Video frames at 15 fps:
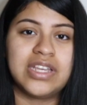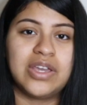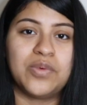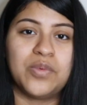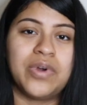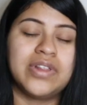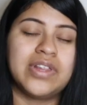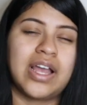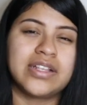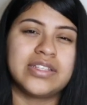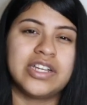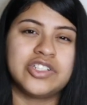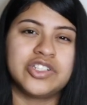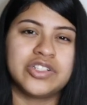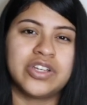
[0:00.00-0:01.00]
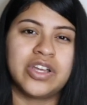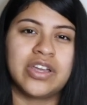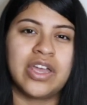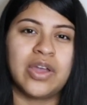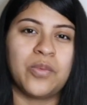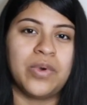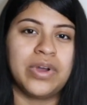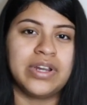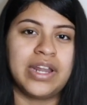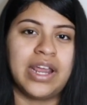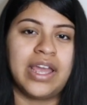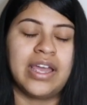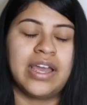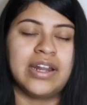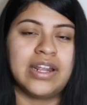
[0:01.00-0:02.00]
eat one lactation cookie one
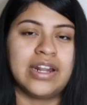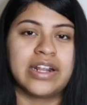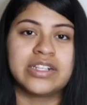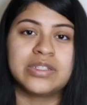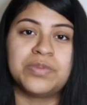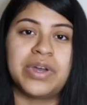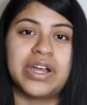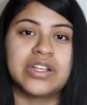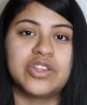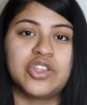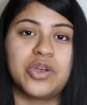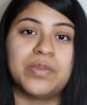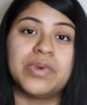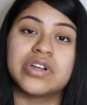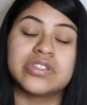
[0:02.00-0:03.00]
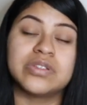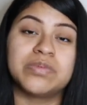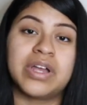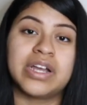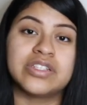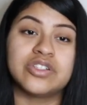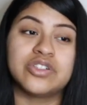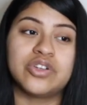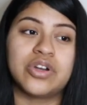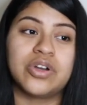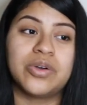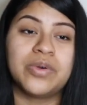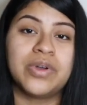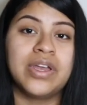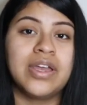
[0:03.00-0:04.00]
day and then expect your milk supply to
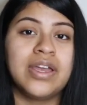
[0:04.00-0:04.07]
grow.